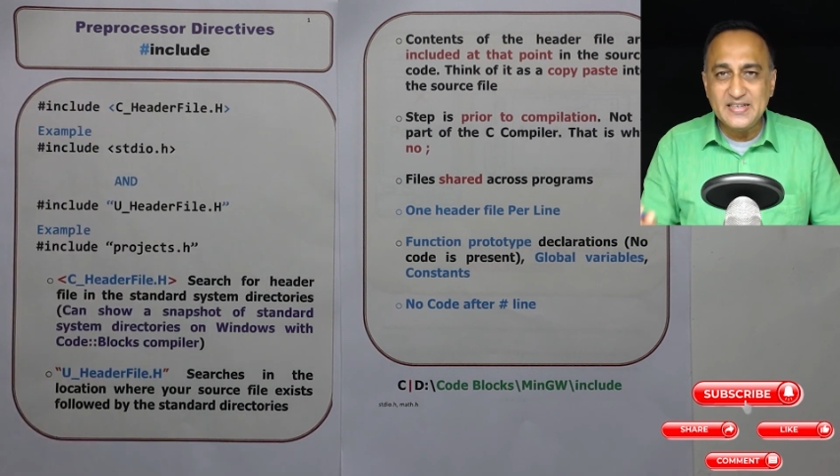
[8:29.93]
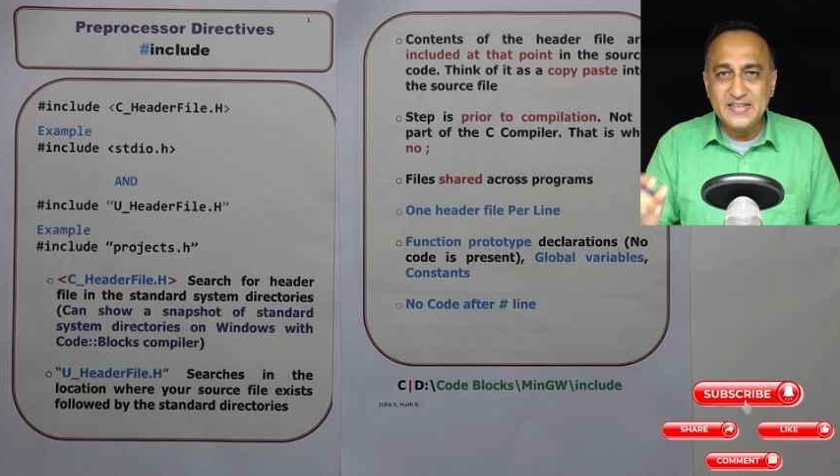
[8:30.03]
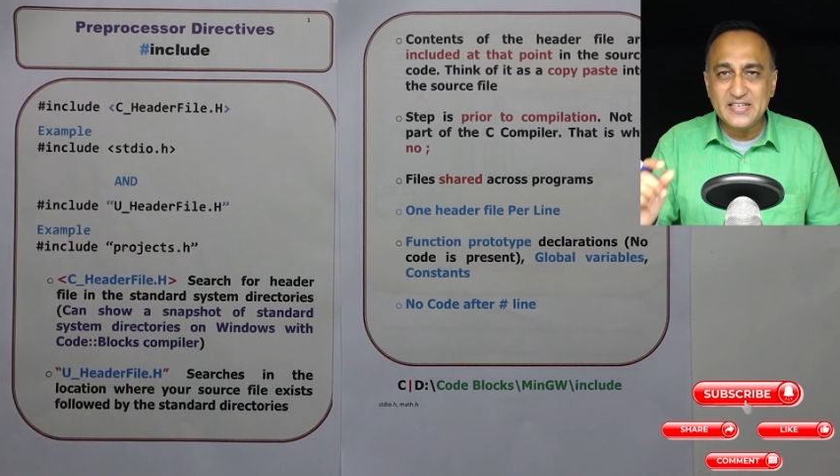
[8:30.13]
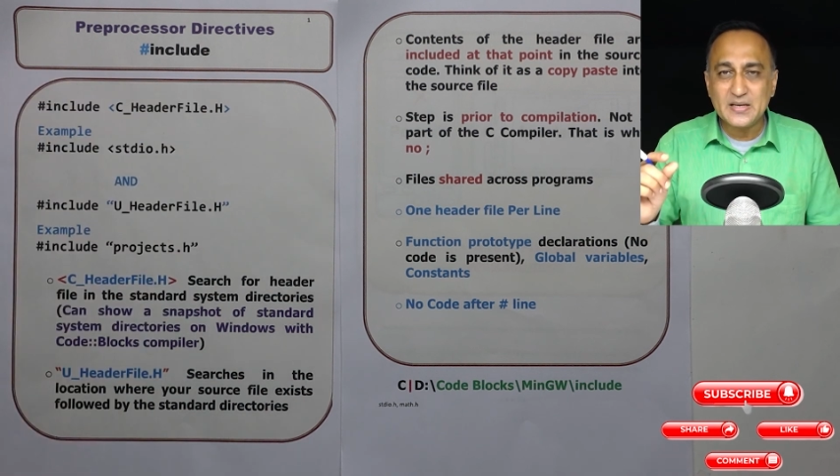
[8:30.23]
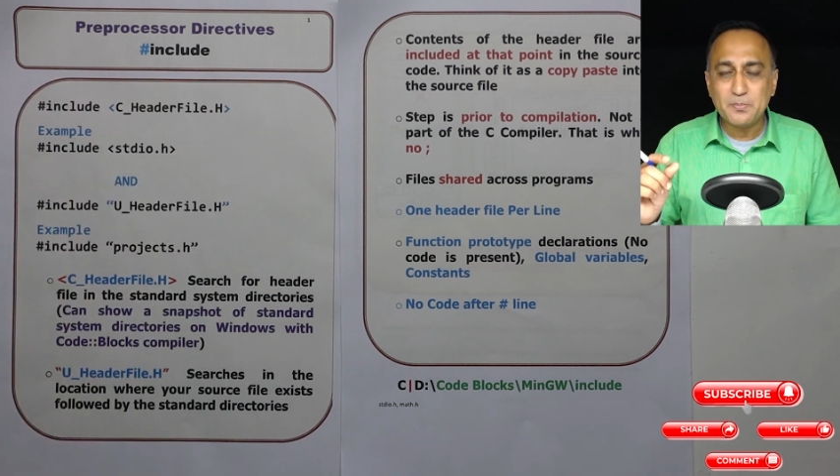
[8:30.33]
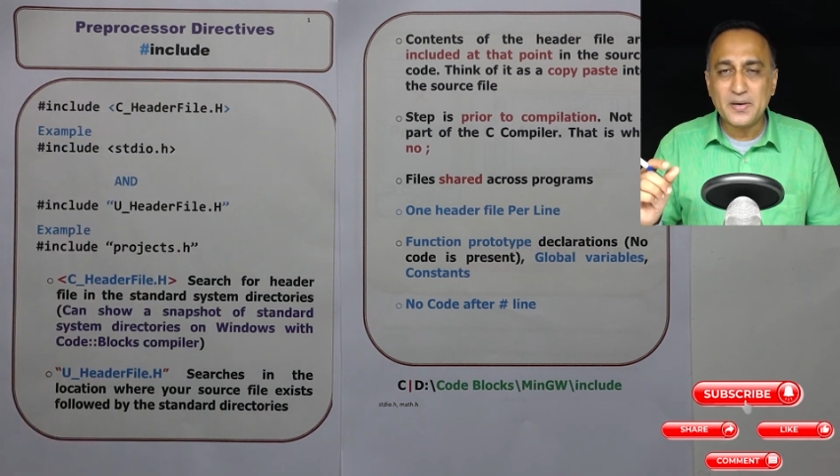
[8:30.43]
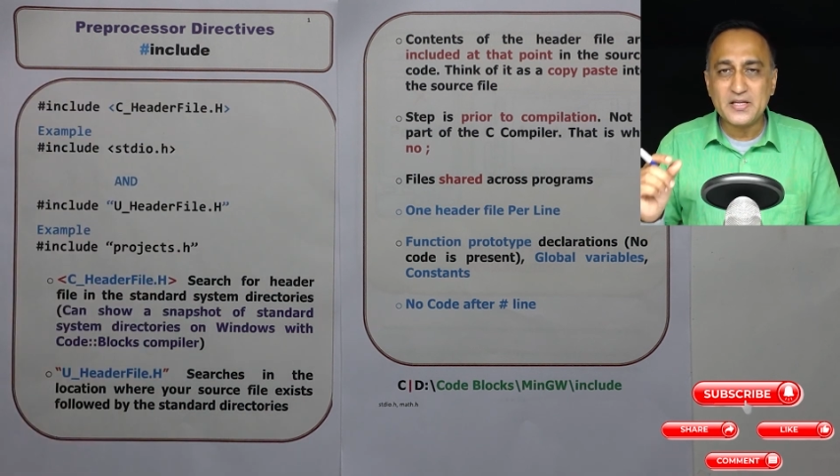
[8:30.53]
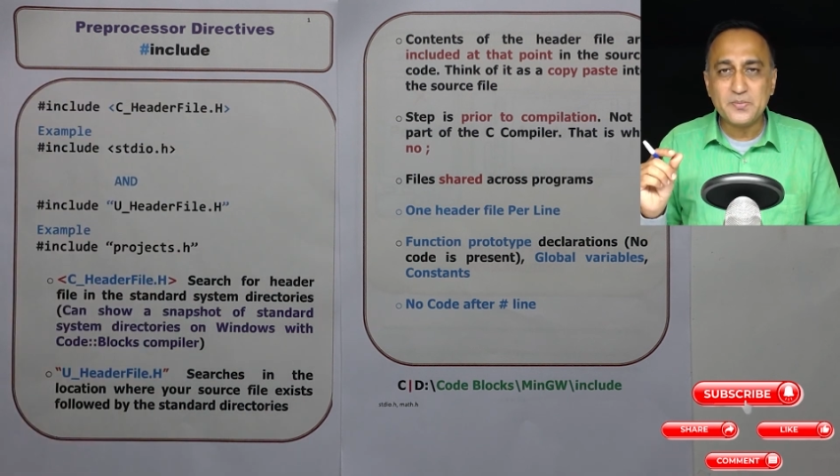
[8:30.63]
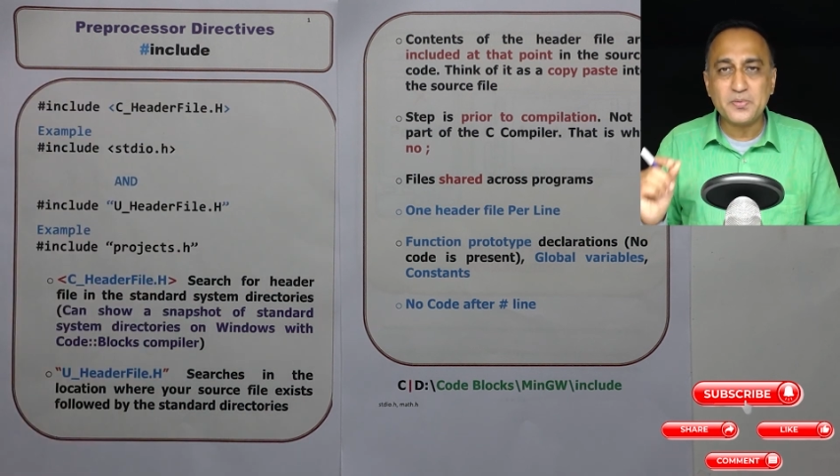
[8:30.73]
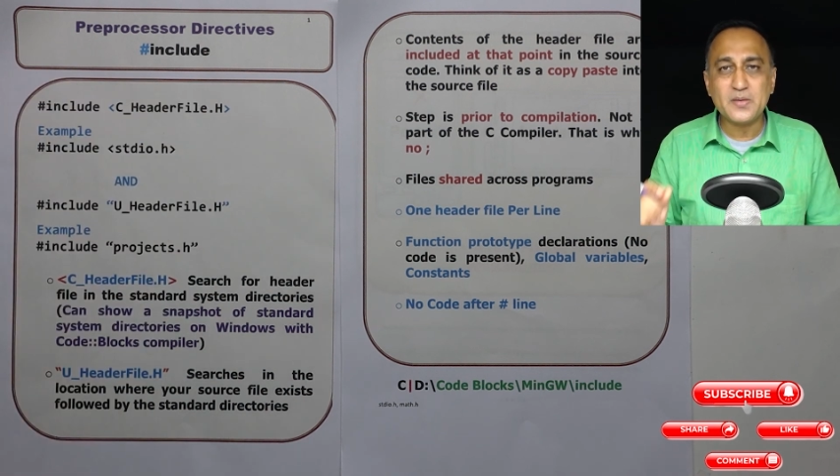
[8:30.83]
eaten up by
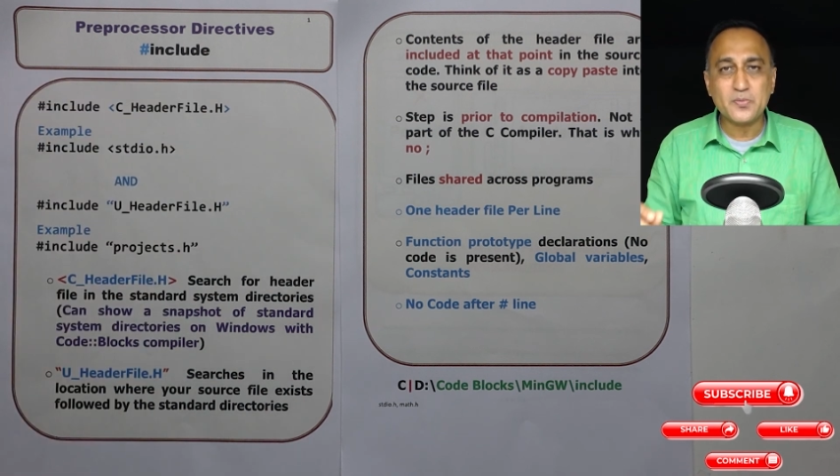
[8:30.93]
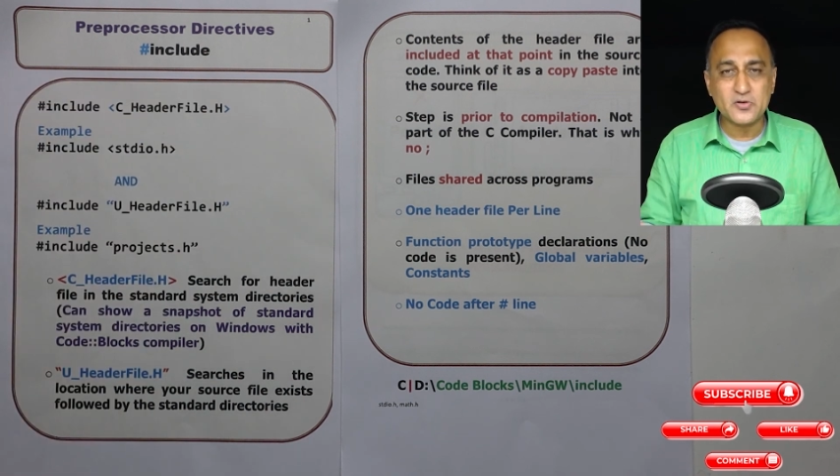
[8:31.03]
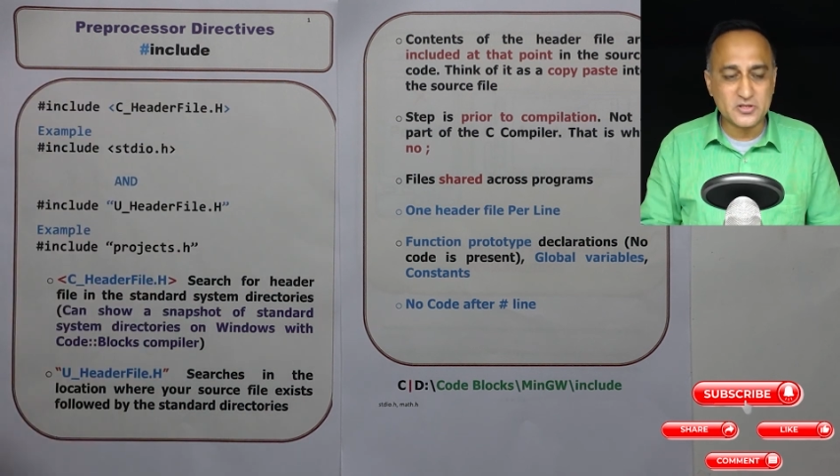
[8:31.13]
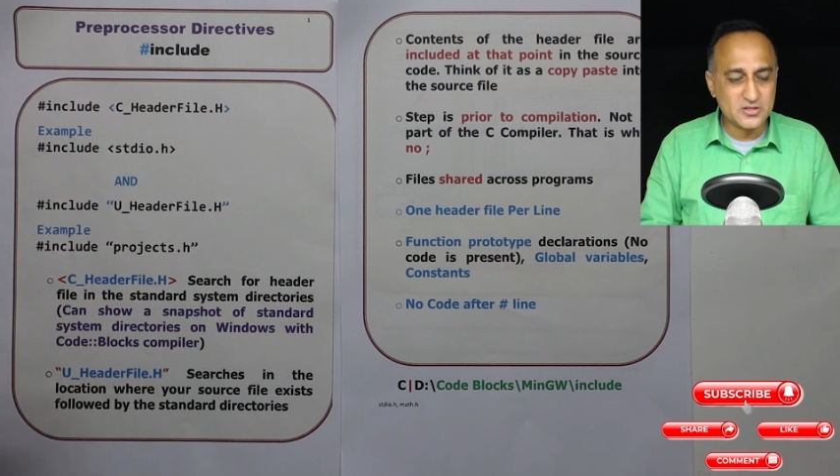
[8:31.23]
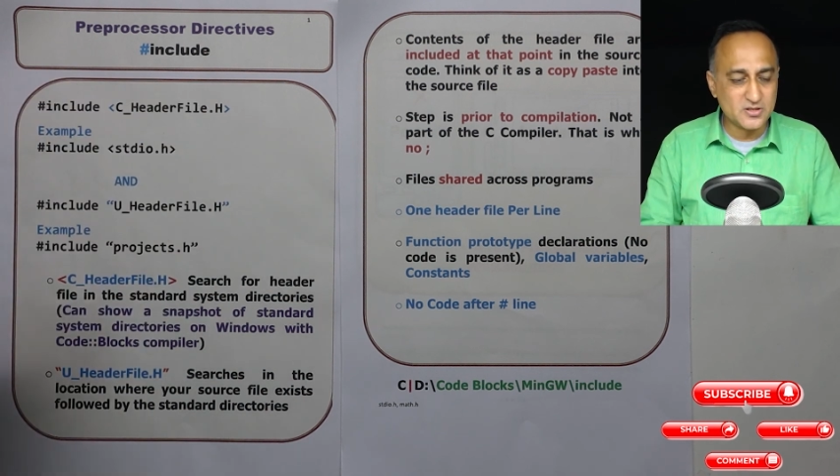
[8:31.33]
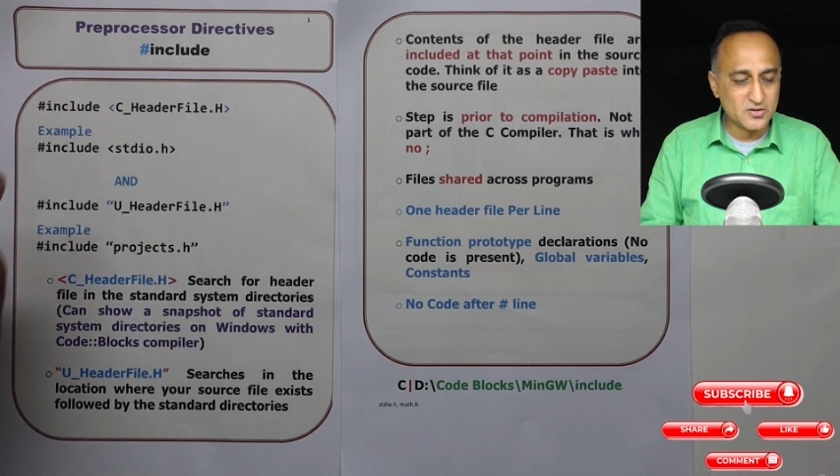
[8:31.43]
the preprocessor